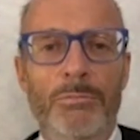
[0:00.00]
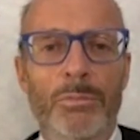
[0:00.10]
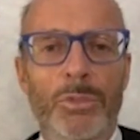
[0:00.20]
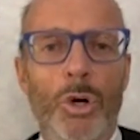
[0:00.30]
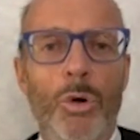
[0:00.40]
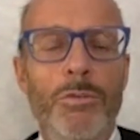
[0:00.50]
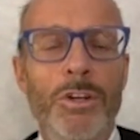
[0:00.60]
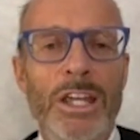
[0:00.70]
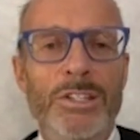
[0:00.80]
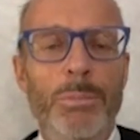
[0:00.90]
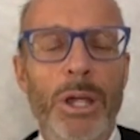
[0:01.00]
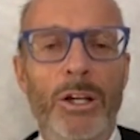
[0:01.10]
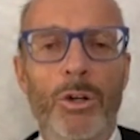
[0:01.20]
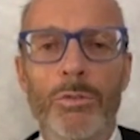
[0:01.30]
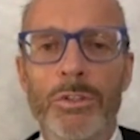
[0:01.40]
COVID has been
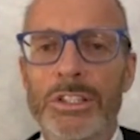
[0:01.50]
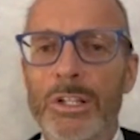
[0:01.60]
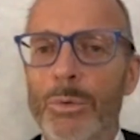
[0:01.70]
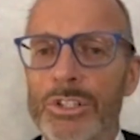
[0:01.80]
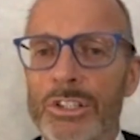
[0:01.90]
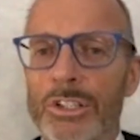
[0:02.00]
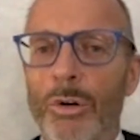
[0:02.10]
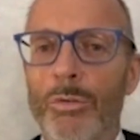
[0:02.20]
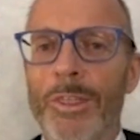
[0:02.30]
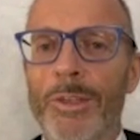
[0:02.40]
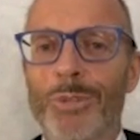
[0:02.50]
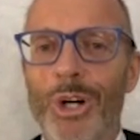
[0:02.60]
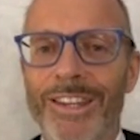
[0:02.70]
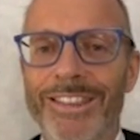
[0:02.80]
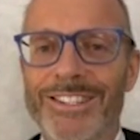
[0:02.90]
COVID. It wasn't COVID that
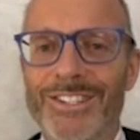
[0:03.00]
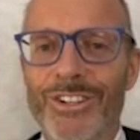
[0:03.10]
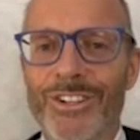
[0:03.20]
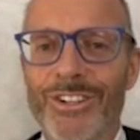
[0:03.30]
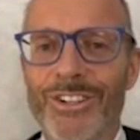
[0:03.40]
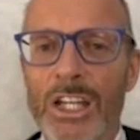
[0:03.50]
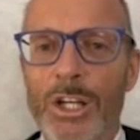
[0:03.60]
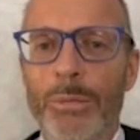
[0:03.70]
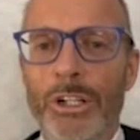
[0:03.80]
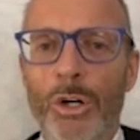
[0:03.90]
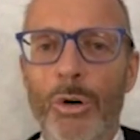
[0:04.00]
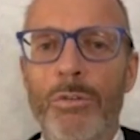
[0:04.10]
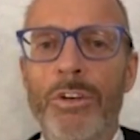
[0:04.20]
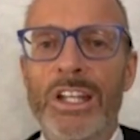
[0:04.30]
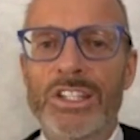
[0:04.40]
brought this on, but
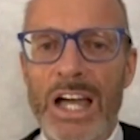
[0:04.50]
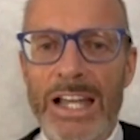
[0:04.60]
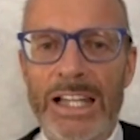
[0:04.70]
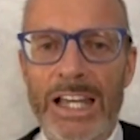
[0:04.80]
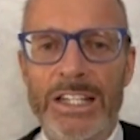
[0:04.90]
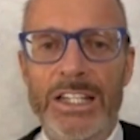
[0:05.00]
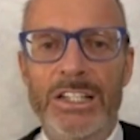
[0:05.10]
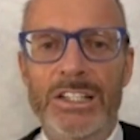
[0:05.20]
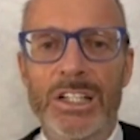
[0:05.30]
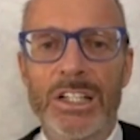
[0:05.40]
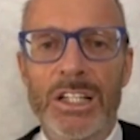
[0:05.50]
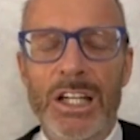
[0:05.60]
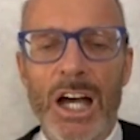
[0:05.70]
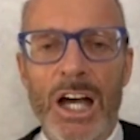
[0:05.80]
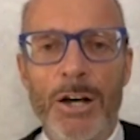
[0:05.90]
COVID has highlighted it.
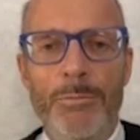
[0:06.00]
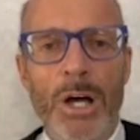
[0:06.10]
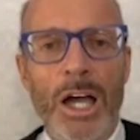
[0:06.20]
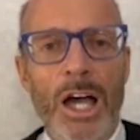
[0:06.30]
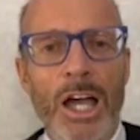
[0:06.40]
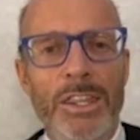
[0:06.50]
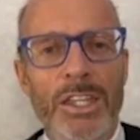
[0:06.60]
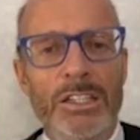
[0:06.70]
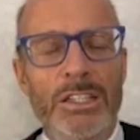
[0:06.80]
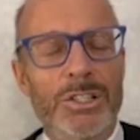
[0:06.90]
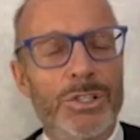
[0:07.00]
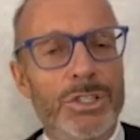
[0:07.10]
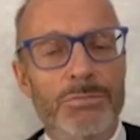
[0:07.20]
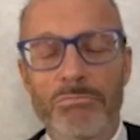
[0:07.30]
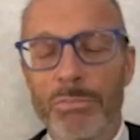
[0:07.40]
I think
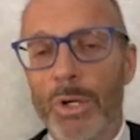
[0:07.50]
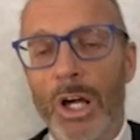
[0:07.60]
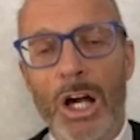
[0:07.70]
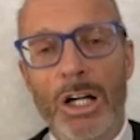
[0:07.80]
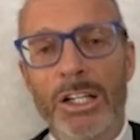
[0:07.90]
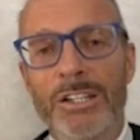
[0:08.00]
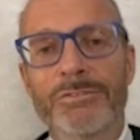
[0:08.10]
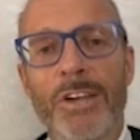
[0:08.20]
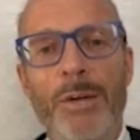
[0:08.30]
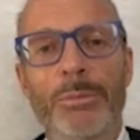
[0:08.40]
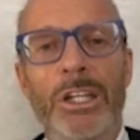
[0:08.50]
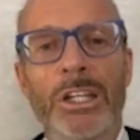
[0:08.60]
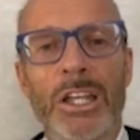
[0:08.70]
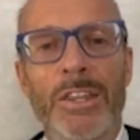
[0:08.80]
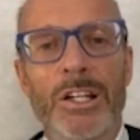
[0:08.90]
there's hardly a family
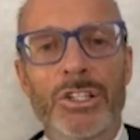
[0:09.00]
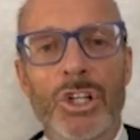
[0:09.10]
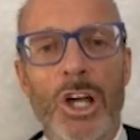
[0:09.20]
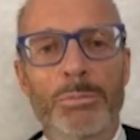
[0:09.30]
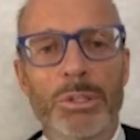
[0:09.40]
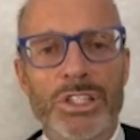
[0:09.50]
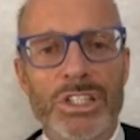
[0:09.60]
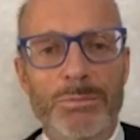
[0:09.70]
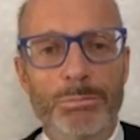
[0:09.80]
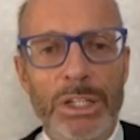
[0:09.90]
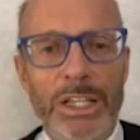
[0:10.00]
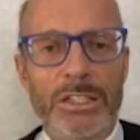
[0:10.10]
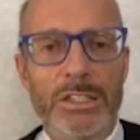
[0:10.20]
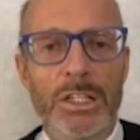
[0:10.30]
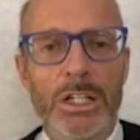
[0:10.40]
that has not been
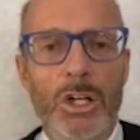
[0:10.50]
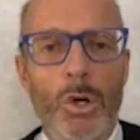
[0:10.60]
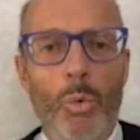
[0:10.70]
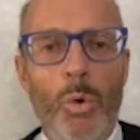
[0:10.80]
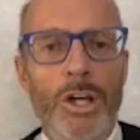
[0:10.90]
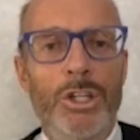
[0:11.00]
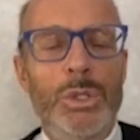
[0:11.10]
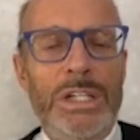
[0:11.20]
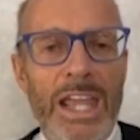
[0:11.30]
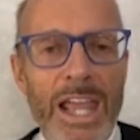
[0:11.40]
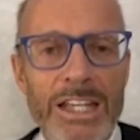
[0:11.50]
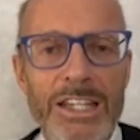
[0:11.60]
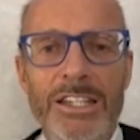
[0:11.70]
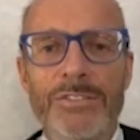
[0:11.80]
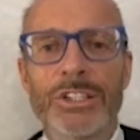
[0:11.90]
split where you can't
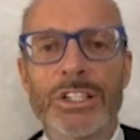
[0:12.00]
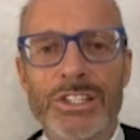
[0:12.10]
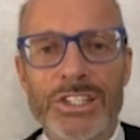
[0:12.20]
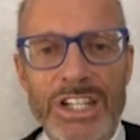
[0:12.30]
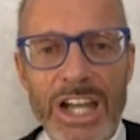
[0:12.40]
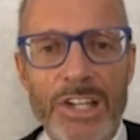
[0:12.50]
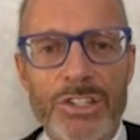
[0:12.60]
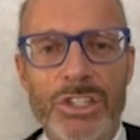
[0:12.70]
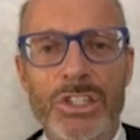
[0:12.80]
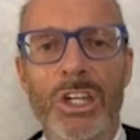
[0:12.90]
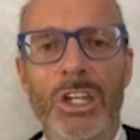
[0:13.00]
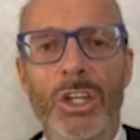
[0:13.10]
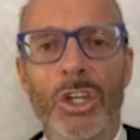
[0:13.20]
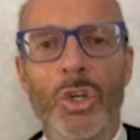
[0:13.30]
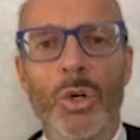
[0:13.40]
even discuss
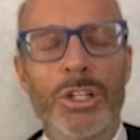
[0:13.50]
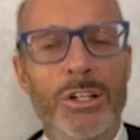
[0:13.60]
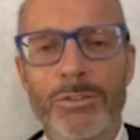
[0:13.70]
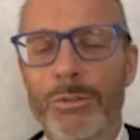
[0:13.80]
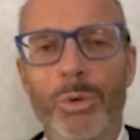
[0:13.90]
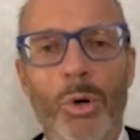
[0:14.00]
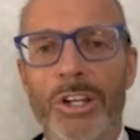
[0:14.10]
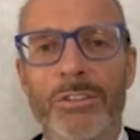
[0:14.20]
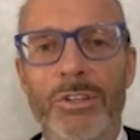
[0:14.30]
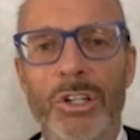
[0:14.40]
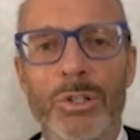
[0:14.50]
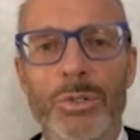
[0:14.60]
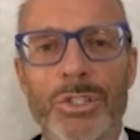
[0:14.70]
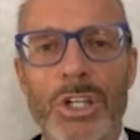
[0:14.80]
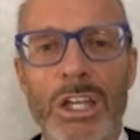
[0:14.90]
your different point of views,